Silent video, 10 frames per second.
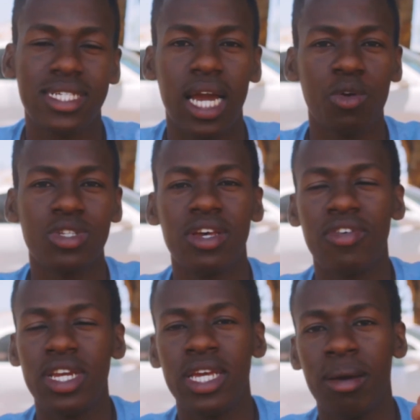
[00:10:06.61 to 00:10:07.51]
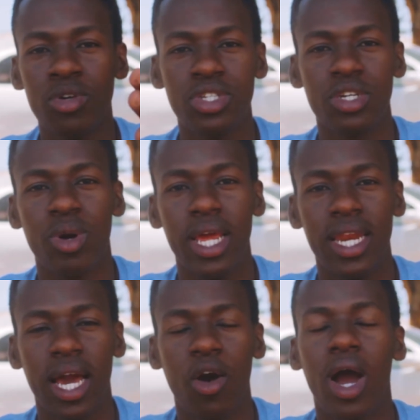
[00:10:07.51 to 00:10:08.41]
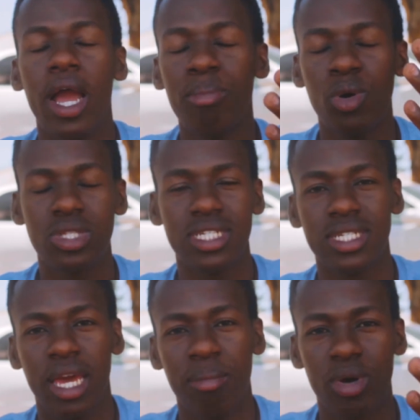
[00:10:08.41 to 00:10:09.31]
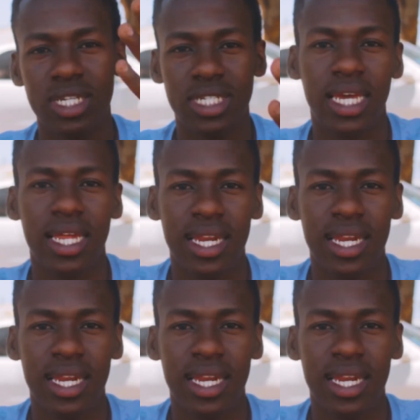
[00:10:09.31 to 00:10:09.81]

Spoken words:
Canon 7D I'm using right now, I bought this camera second